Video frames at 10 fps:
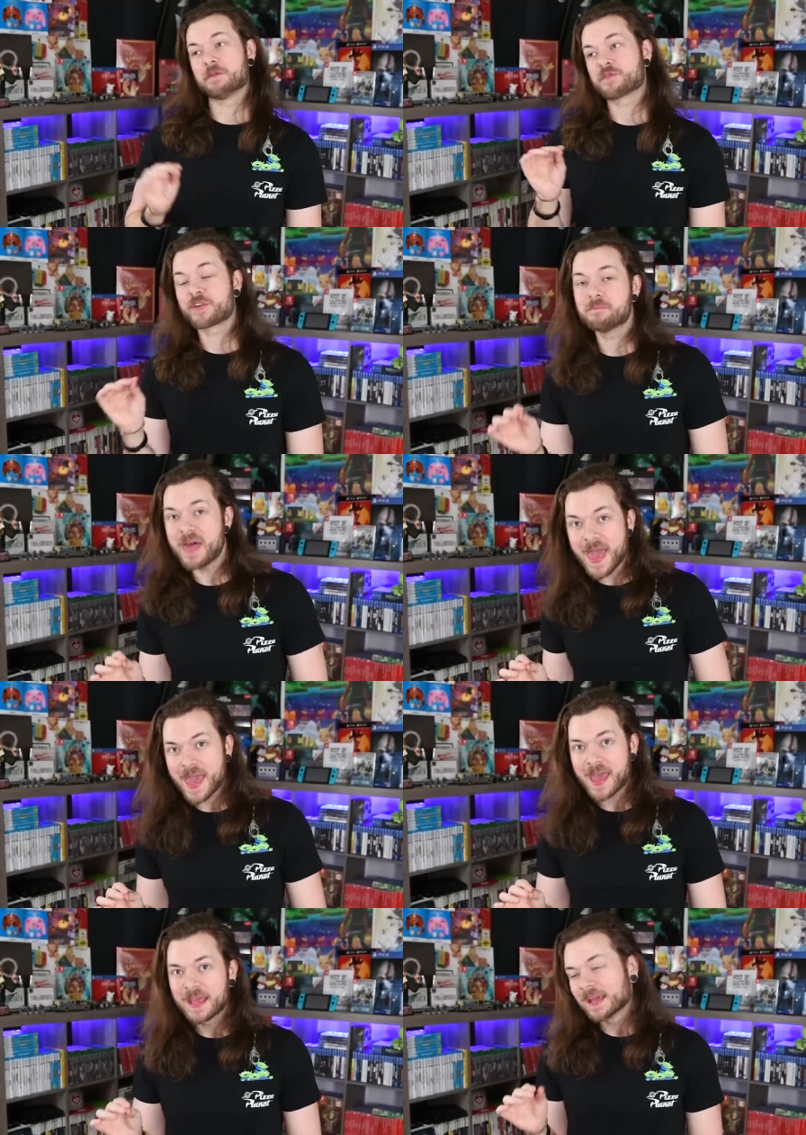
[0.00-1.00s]
And from
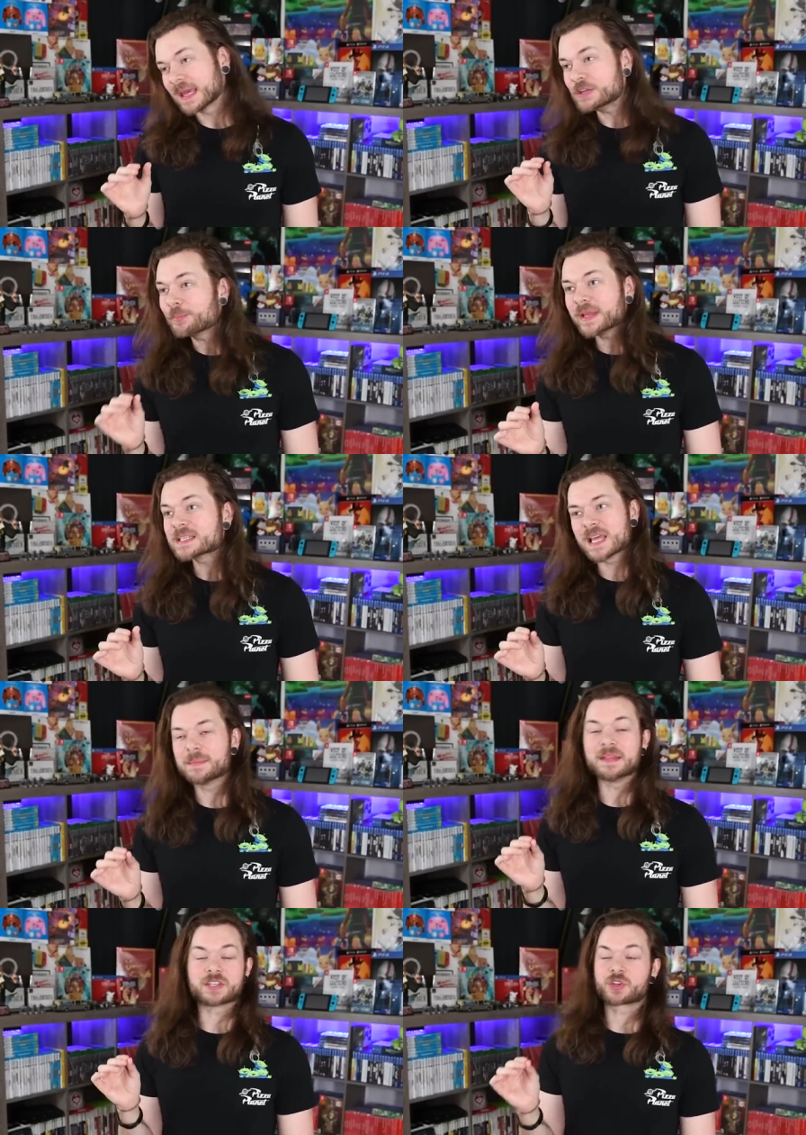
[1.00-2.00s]
there, can you please let
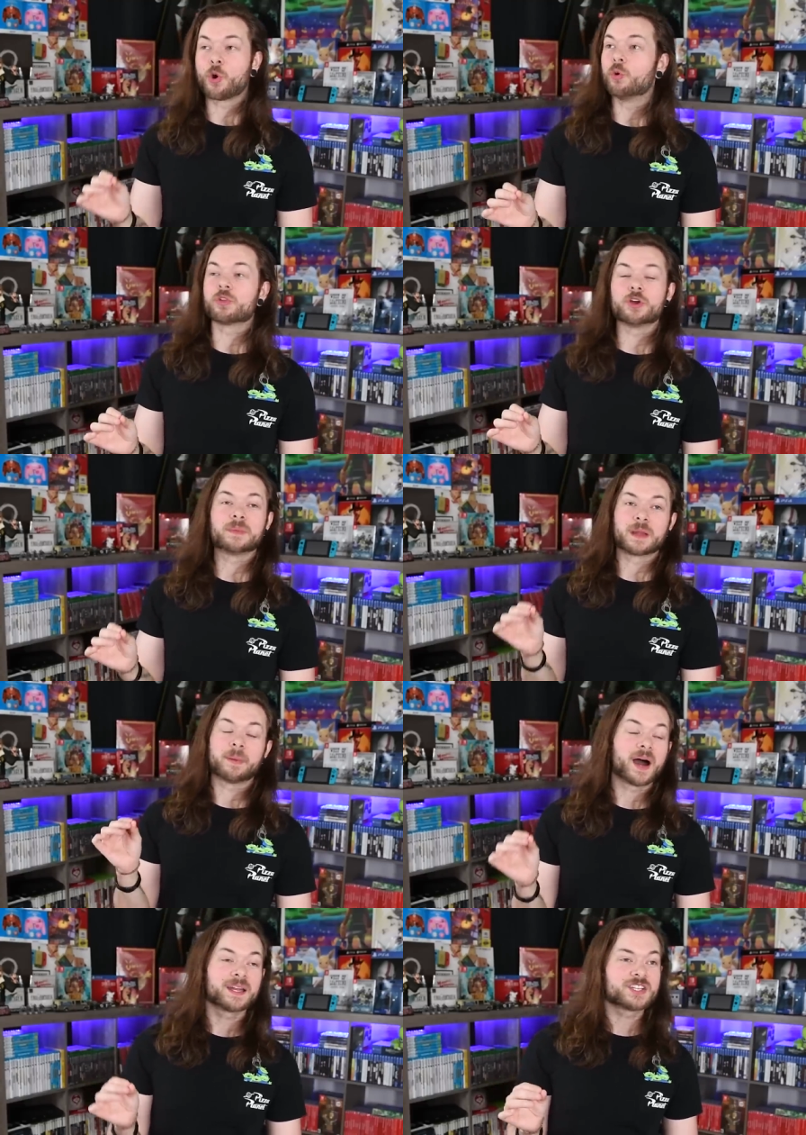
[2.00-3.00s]
me just call them in a
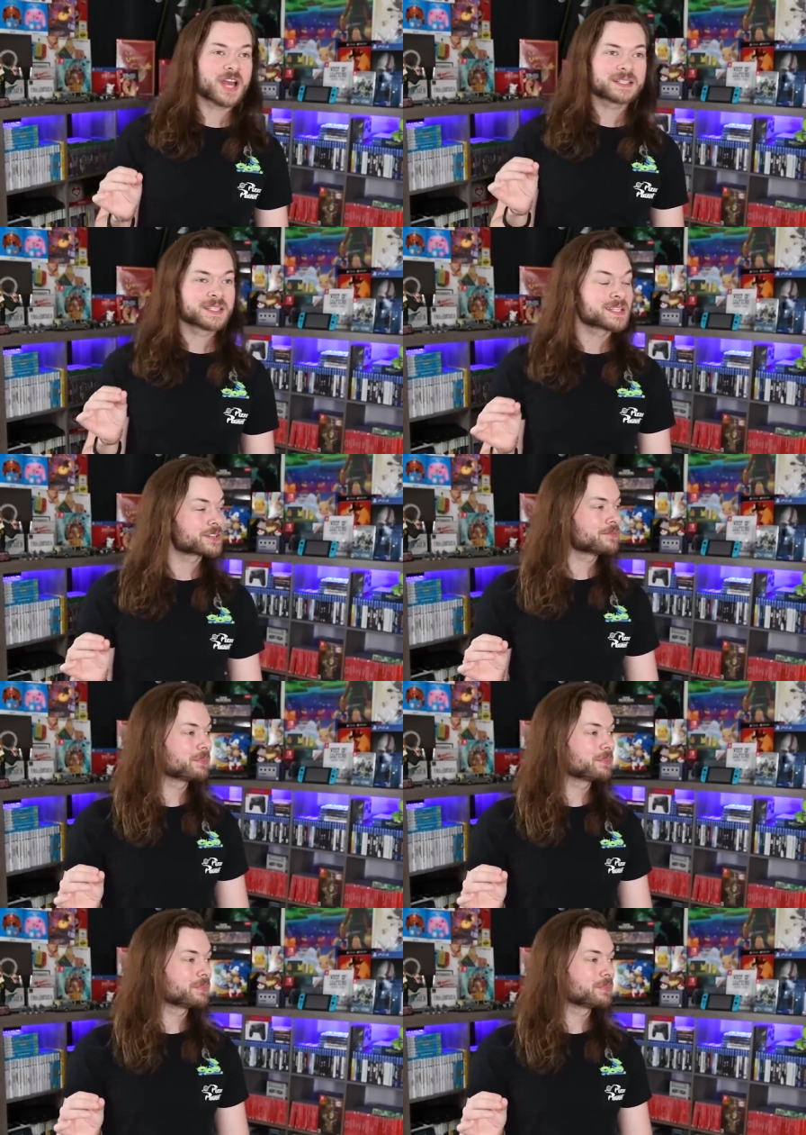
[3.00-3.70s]
party chat system,